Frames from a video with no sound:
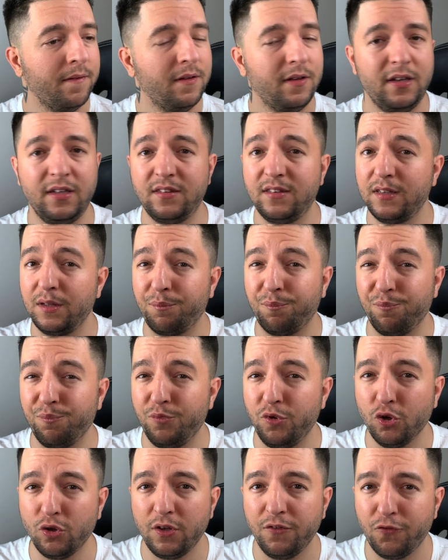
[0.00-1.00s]
it's a
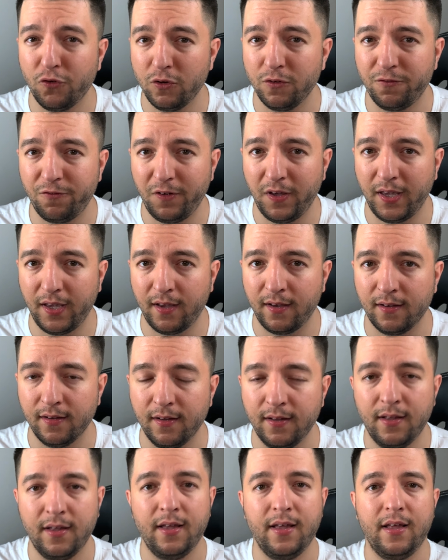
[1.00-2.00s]
beautiful thing
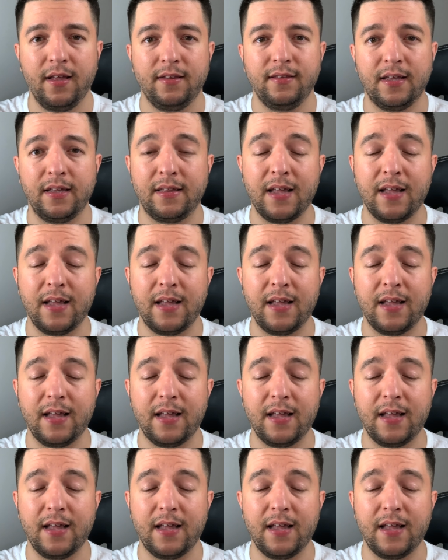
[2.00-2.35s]
that